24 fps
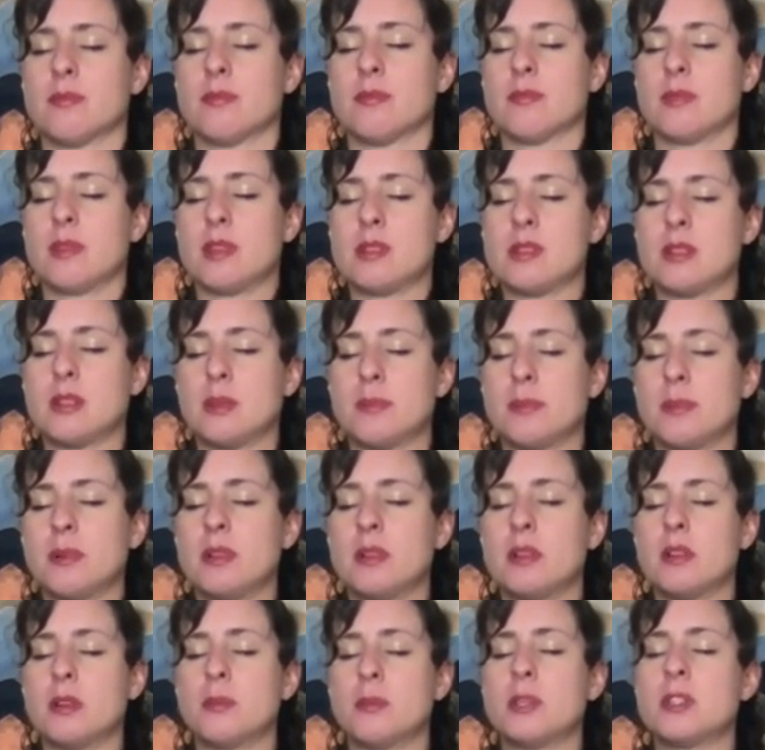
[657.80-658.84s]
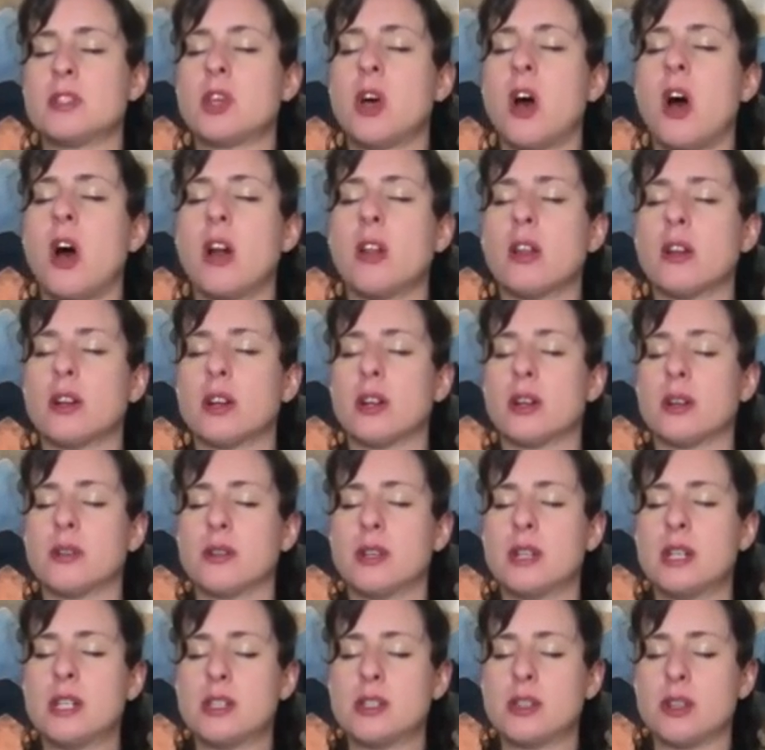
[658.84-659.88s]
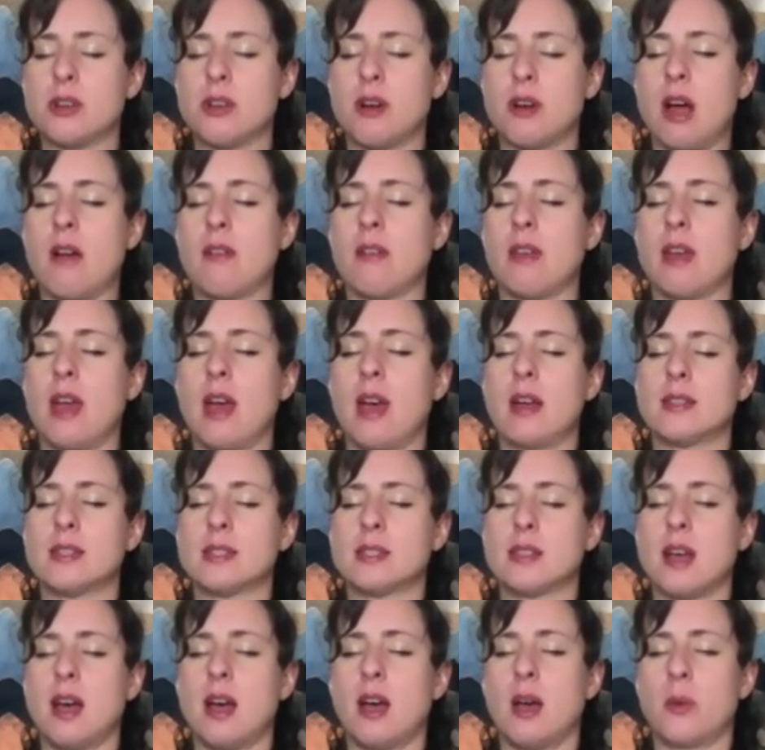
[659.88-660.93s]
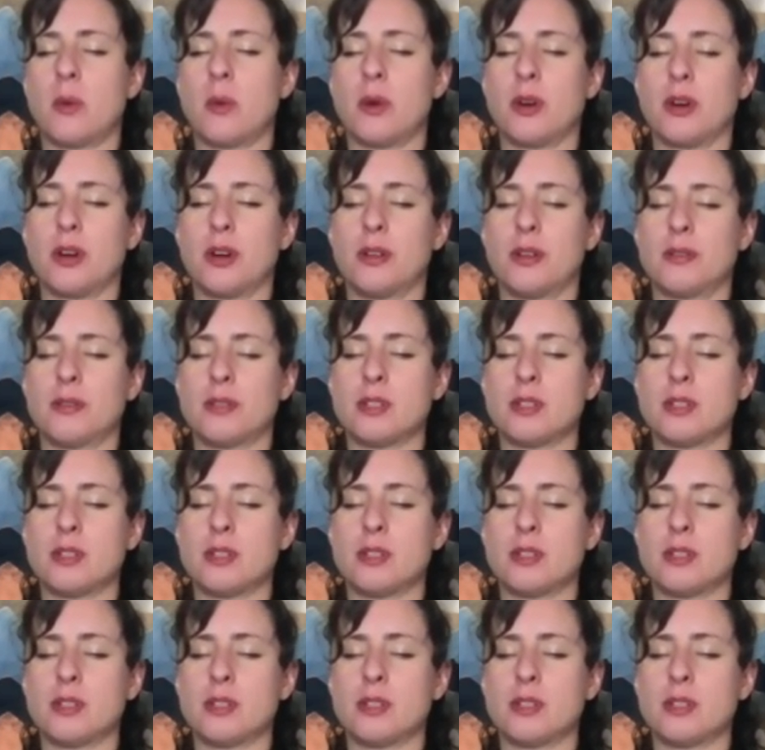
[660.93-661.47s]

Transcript: Sit up a little bit taller, reach the crown of the head skyward,